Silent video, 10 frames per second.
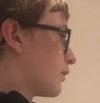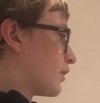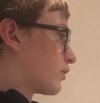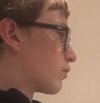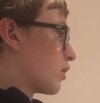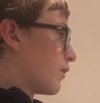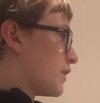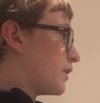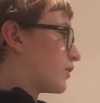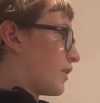This graph
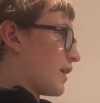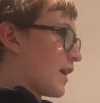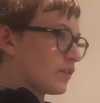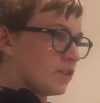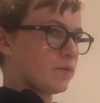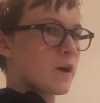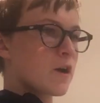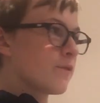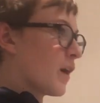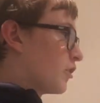e to the x is very,
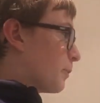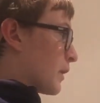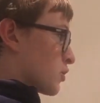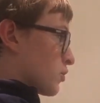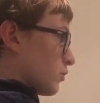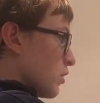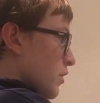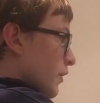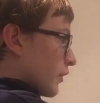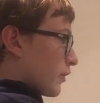very special
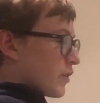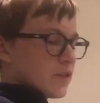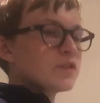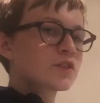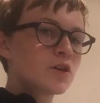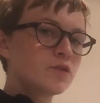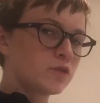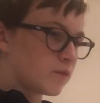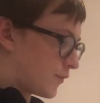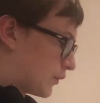because it's its own
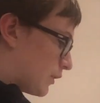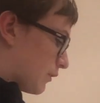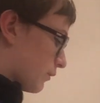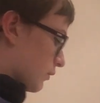derivative.